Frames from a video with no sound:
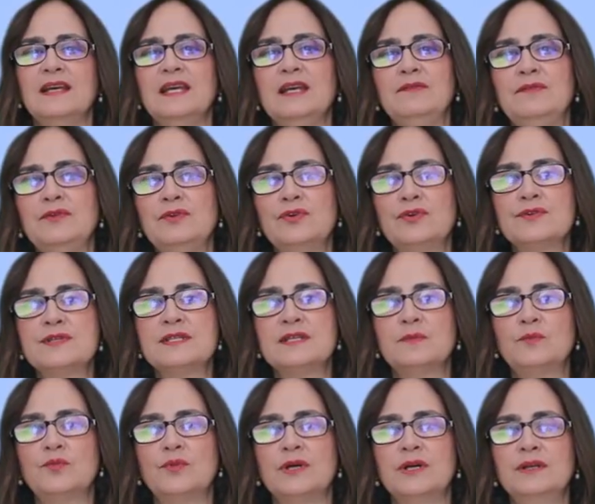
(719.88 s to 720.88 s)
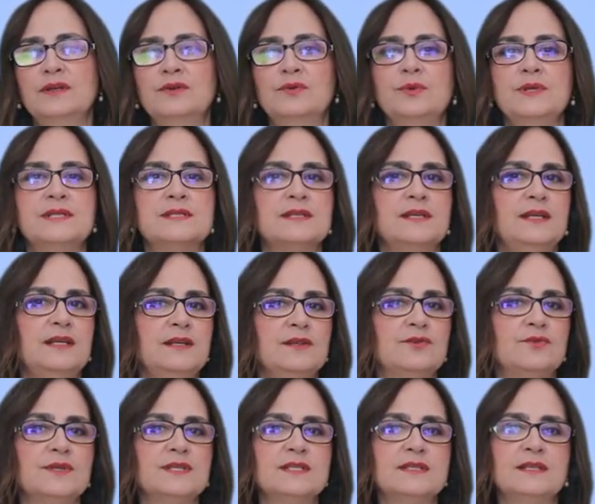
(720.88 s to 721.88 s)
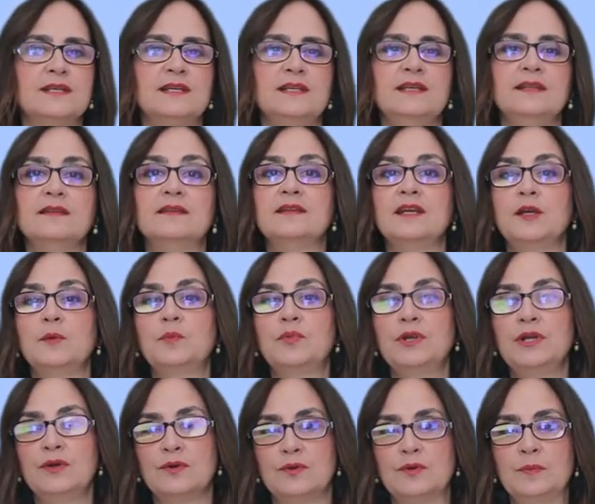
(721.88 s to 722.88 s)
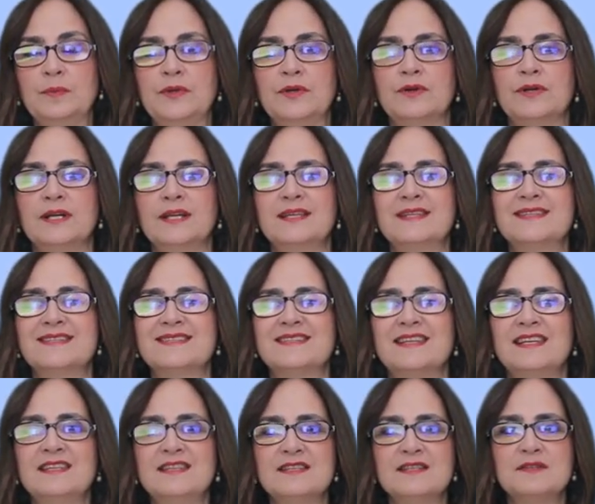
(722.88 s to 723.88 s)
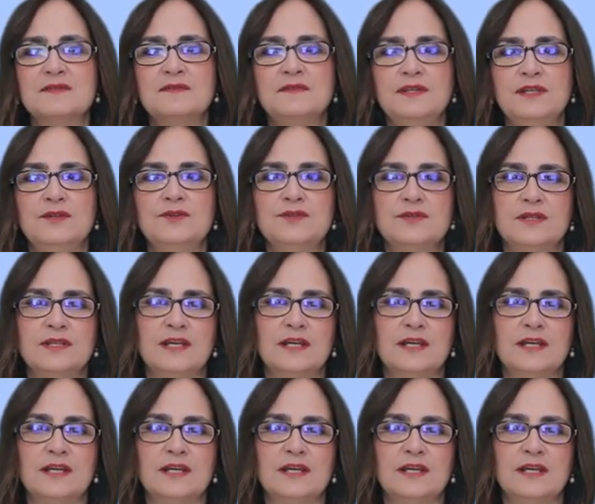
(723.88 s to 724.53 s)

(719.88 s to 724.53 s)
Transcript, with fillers: If you know someone who is interested in tapering opioids, send this video to